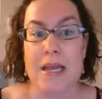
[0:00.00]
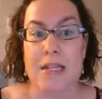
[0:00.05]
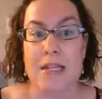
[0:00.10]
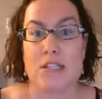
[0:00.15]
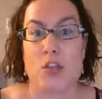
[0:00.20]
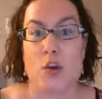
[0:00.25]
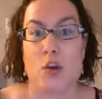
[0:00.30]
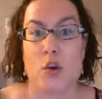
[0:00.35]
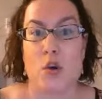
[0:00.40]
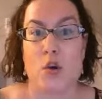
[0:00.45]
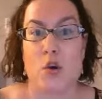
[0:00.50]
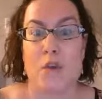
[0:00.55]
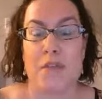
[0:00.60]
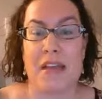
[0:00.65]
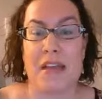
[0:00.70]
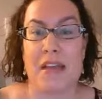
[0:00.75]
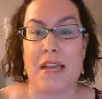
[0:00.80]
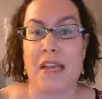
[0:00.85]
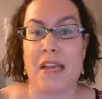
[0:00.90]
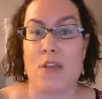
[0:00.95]
So if
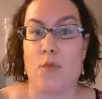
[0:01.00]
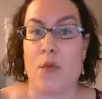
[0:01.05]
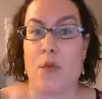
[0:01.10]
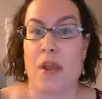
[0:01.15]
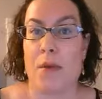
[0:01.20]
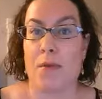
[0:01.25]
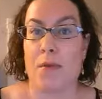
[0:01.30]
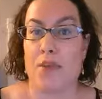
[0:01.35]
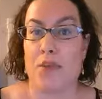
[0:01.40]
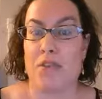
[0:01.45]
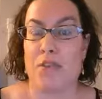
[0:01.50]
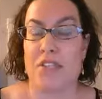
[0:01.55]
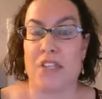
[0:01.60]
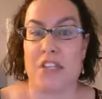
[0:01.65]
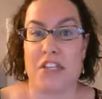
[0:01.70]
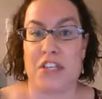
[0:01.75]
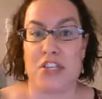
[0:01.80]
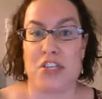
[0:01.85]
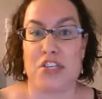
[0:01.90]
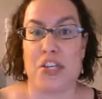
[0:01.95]
they can get away with using
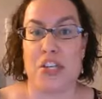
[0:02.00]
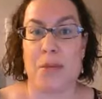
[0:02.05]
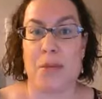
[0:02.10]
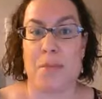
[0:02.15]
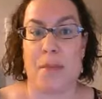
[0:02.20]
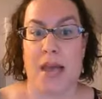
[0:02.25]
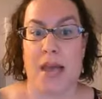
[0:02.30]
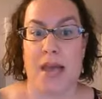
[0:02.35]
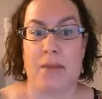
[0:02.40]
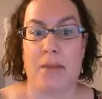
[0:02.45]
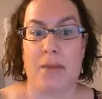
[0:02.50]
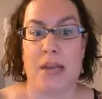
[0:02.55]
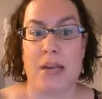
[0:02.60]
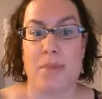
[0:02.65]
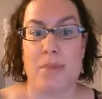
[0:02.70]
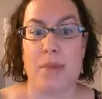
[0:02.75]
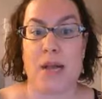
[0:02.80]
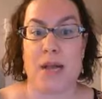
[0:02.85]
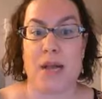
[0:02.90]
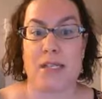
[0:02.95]
these cheap
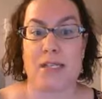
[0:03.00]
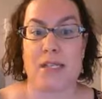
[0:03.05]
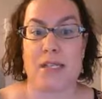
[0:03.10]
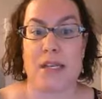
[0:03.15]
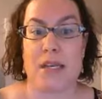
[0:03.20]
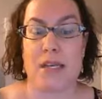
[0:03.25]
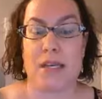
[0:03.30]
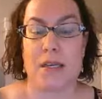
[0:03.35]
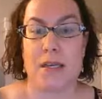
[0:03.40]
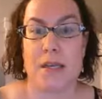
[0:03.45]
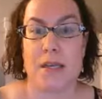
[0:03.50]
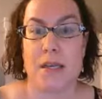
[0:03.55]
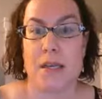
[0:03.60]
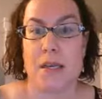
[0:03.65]
man-made plastic,